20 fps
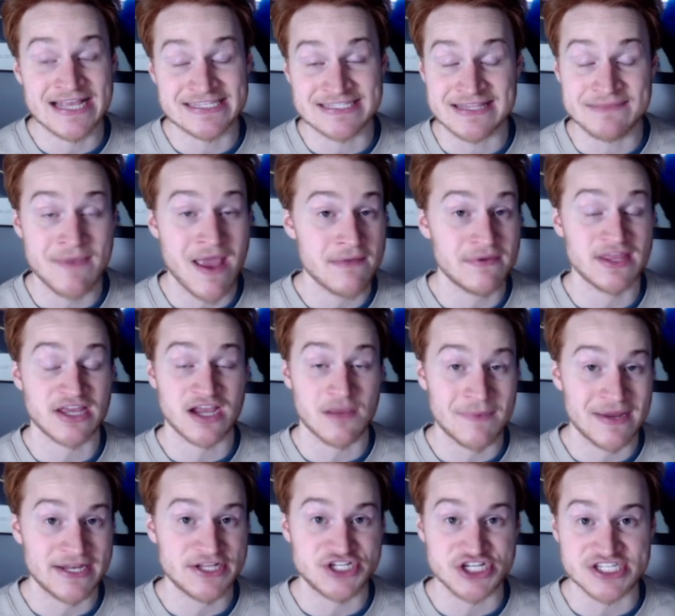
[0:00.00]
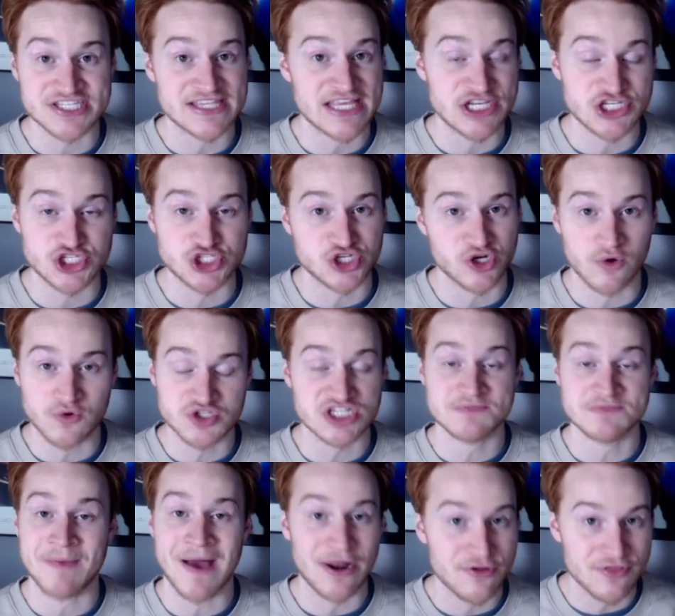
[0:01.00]
is maybe the committee just thinks
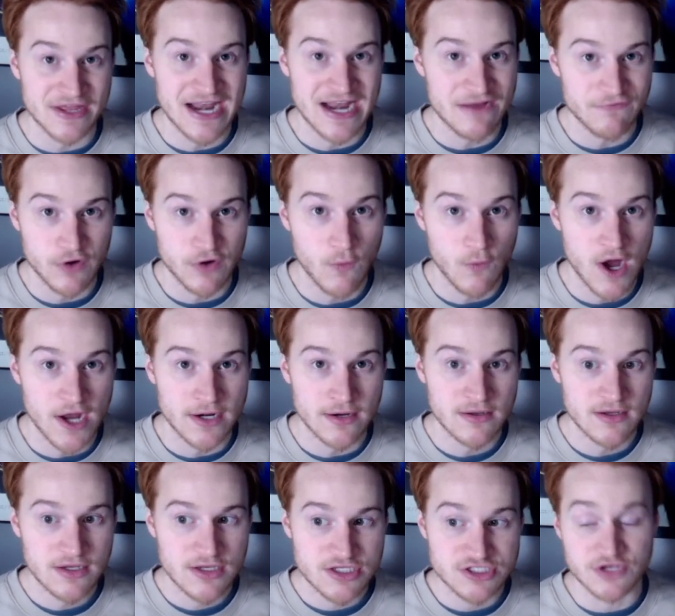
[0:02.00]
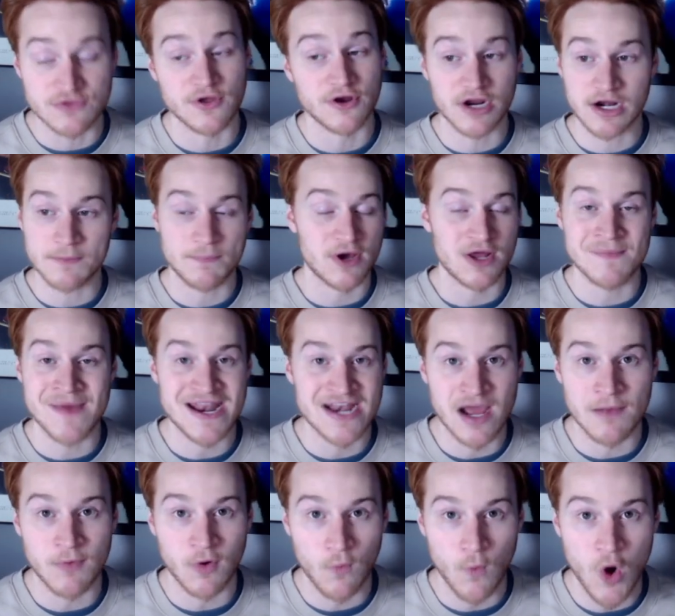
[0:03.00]
Georgia's better than everyone, so they're going to put them at
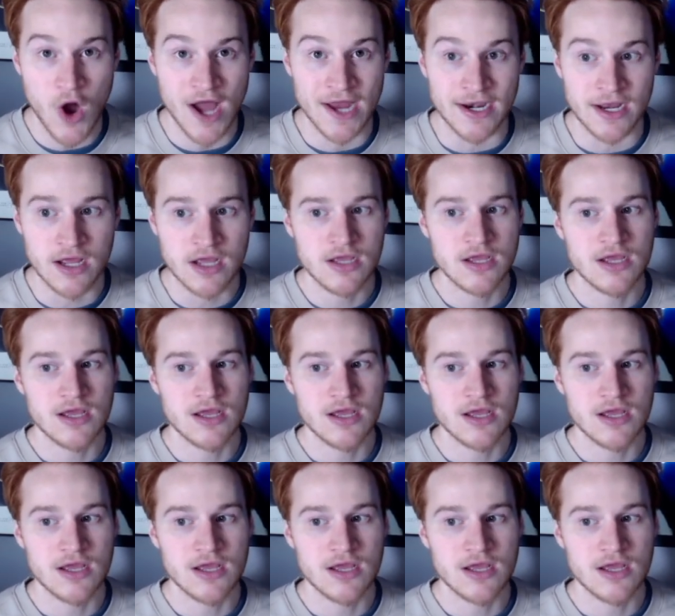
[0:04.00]
number 1.